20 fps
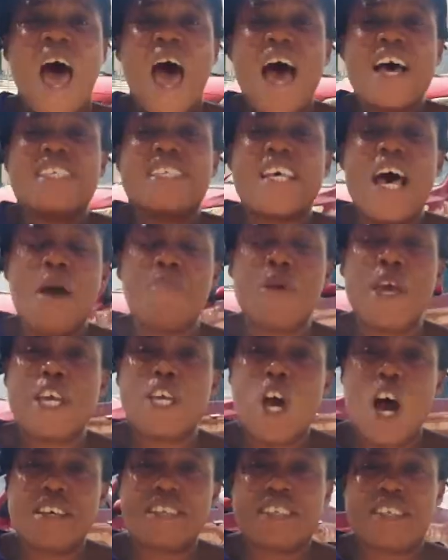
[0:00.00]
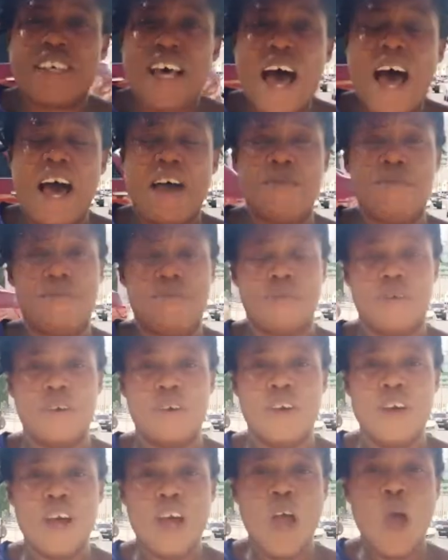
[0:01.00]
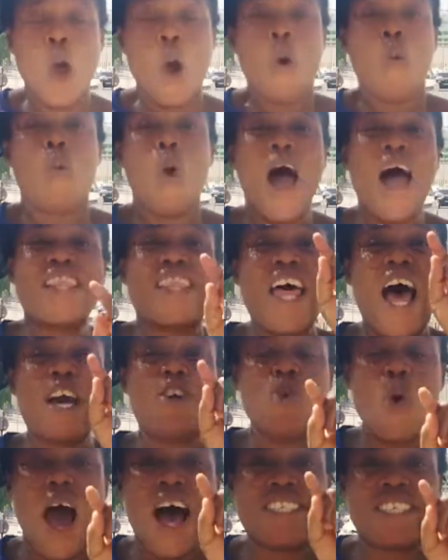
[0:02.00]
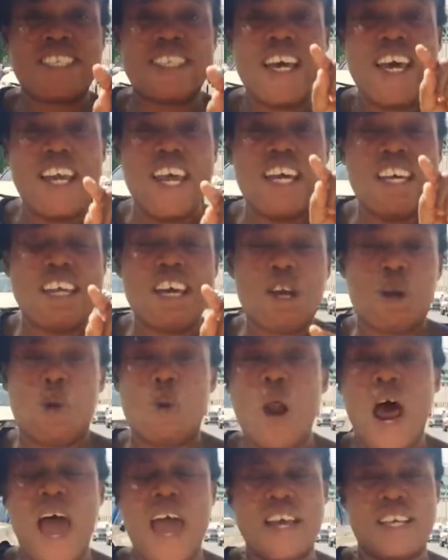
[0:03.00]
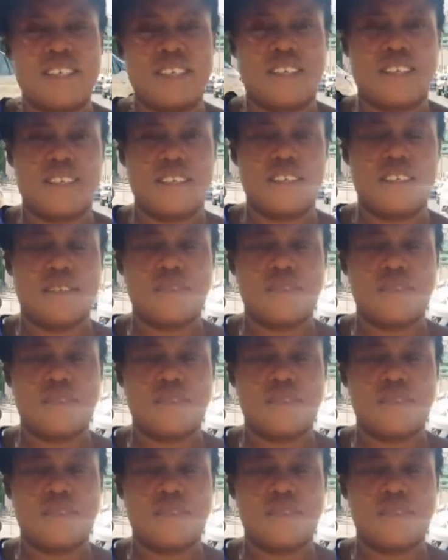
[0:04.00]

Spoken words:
Examine yourself whether you are still in the Christ.